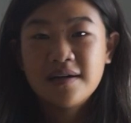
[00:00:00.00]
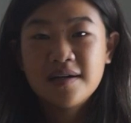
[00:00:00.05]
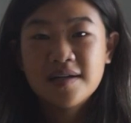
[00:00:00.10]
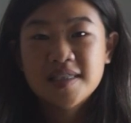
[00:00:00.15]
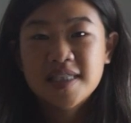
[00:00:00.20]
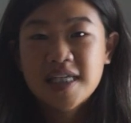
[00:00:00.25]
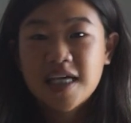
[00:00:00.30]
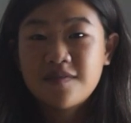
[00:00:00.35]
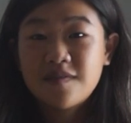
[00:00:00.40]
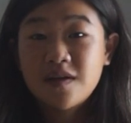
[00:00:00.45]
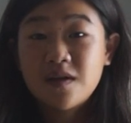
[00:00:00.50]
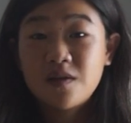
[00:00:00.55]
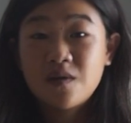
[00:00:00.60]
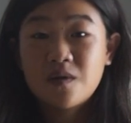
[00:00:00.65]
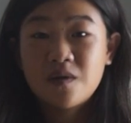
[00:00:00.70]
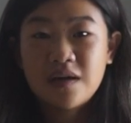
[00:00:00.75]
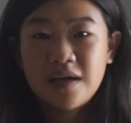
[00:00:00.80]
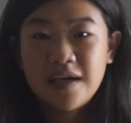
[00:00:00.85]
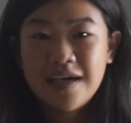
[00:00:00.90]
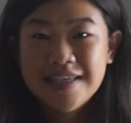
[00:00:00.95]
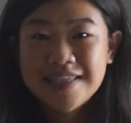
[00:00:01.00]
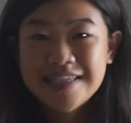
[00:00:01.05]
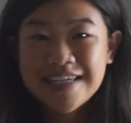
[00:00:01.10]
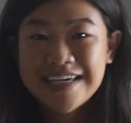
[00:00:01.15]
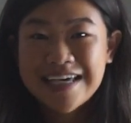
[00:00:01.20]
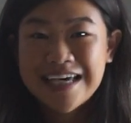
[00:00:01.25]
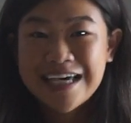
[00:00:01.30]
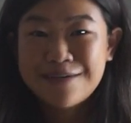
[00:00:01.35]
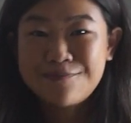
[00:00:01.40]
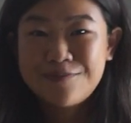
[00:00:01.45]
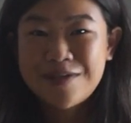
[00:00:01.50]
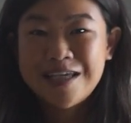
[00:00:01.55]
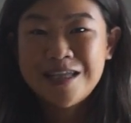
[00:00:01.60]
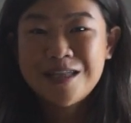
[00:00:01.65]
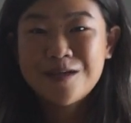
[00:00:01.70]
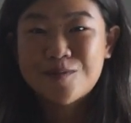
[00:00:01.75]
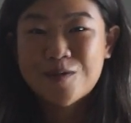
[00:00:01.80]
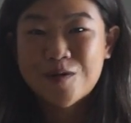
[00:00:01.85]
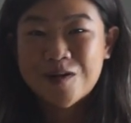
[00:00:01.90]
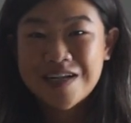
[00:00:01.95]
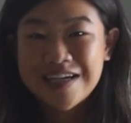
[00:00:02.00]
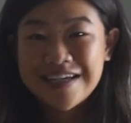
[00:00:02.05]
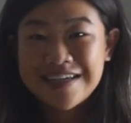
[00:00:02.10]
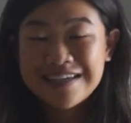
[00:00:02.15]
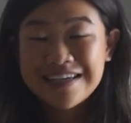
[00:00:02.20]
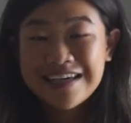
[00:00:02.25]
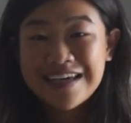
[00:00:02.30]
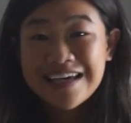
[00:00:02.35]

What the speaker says: 7 or 8 a.m. in the morning.